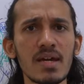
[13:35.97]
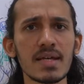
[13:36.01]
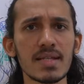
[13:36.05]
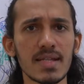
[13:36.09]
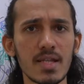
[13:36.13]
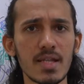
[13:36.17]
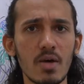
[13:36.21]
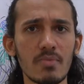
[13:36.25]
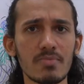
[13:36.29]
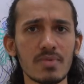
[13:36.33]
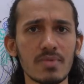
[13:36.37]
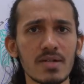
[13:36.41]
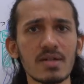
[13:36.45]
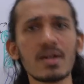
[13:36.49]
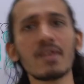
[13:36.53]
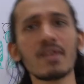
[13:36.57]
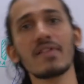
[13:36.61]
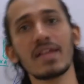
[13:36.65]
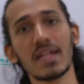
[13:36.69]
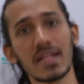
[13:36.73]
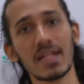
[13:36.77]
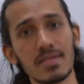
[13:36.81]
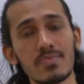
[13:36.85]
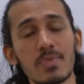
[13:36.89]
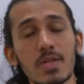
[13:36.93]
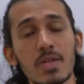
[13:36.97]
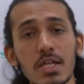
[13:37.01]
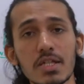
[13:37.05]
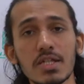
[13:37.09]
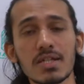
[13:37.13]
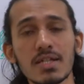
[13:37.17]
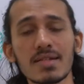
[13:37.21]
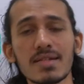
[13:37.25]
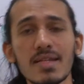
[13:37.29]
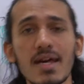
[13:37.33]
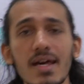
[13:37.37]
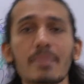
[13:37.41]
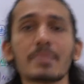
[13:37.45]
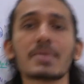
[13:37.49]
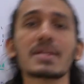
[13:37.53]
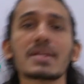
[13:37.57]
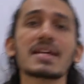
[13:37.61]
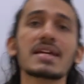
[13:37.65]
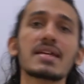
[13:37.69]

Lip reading: stopped. When expiration is happening,